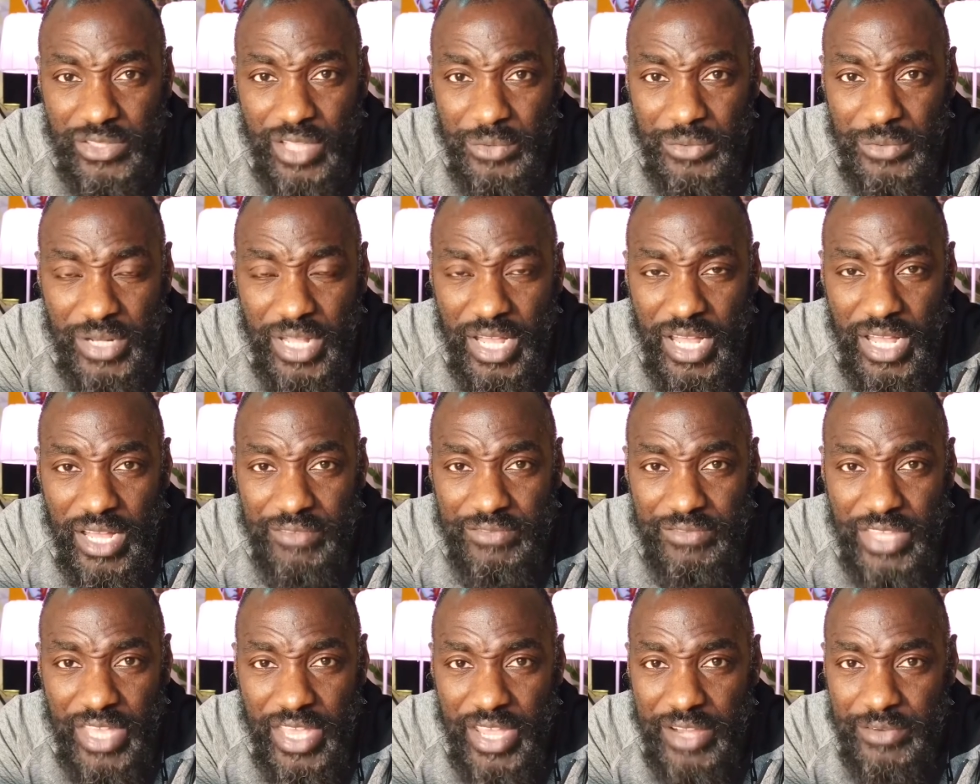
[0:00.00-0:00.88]

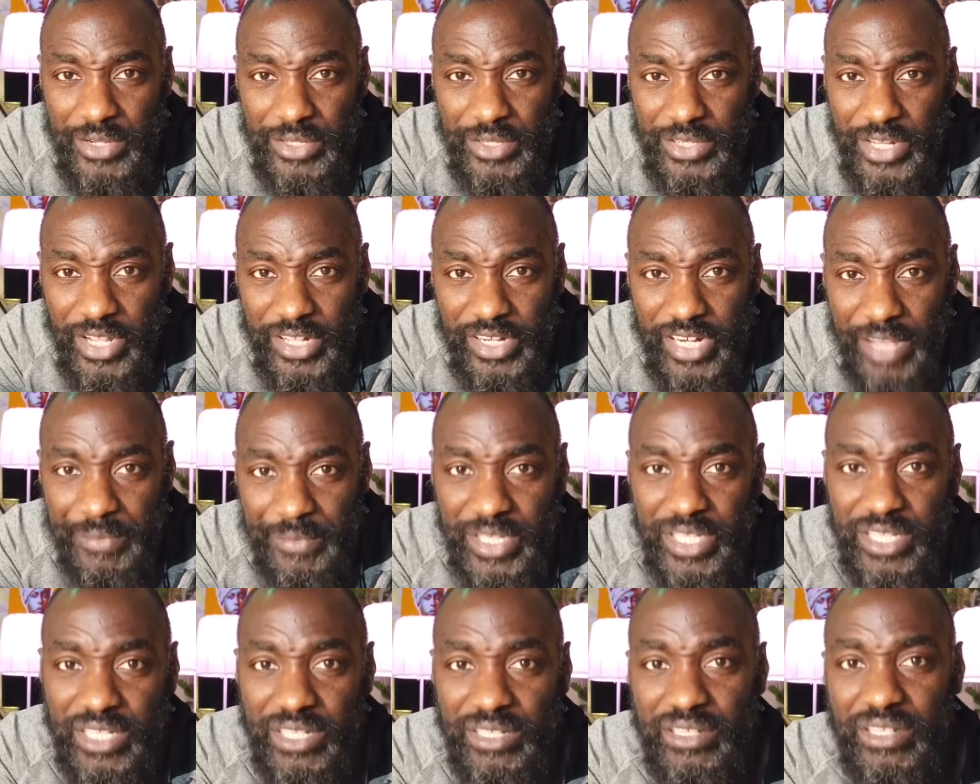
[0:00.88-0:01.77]
have the
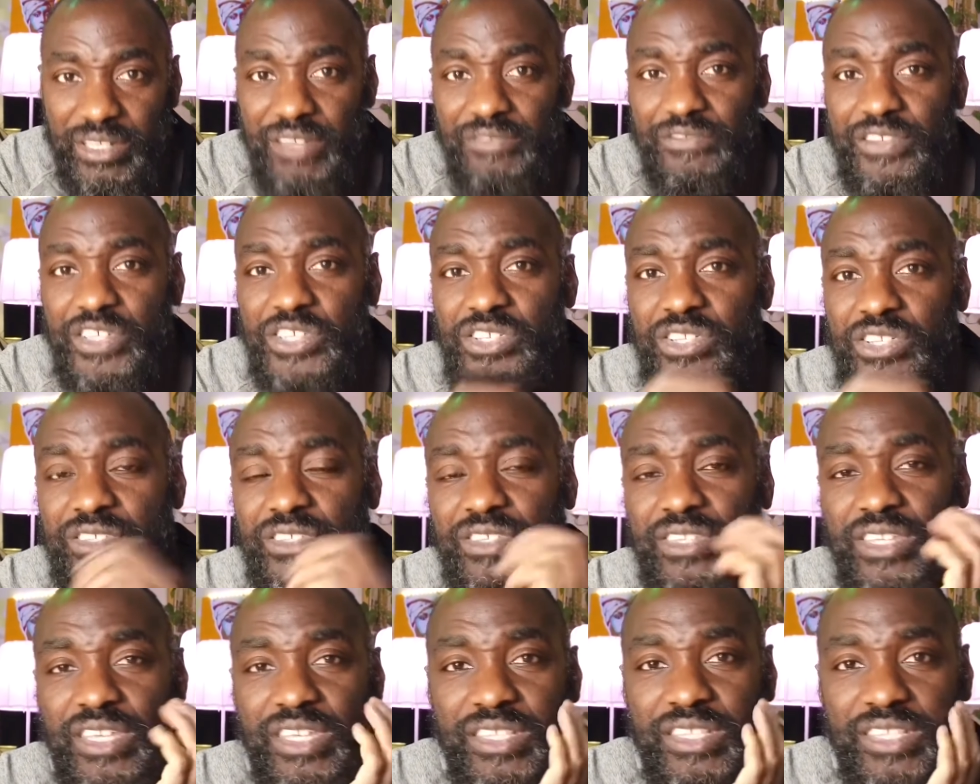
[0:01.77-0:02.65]
aerodynamic
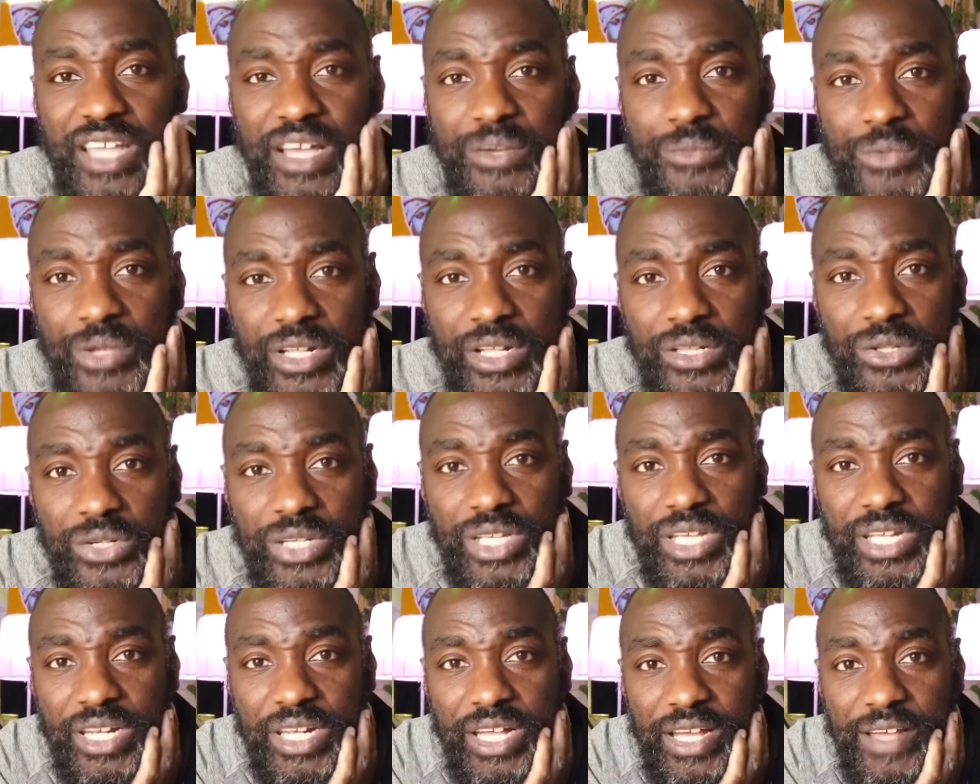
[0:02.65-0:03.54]
efficiency that we are
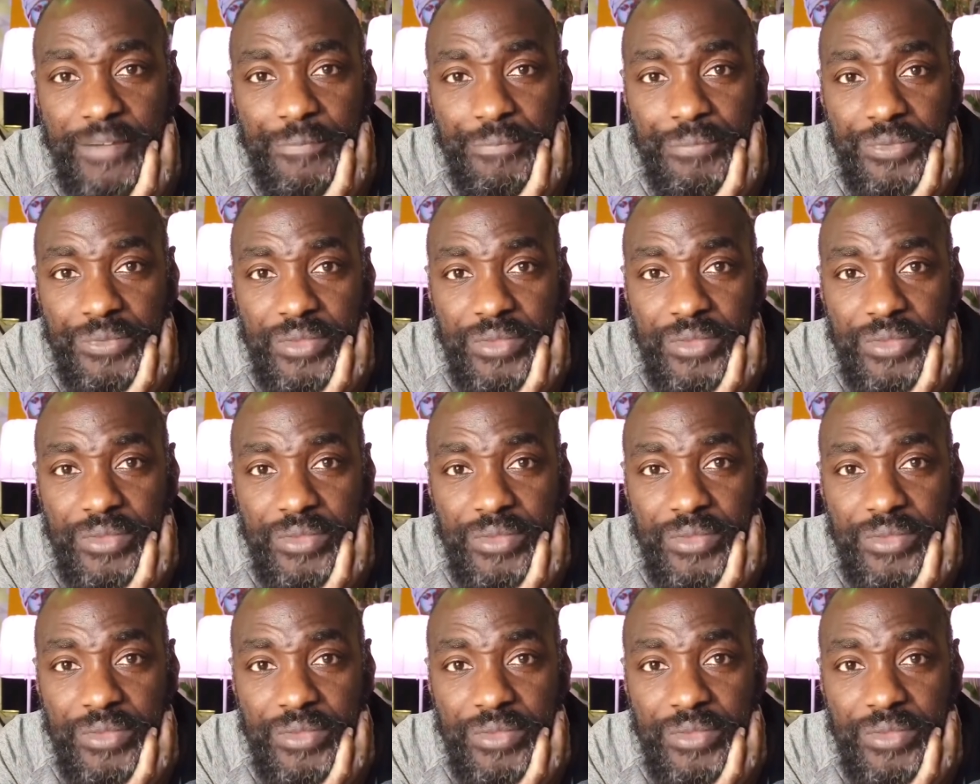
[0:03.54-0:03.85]
looking at,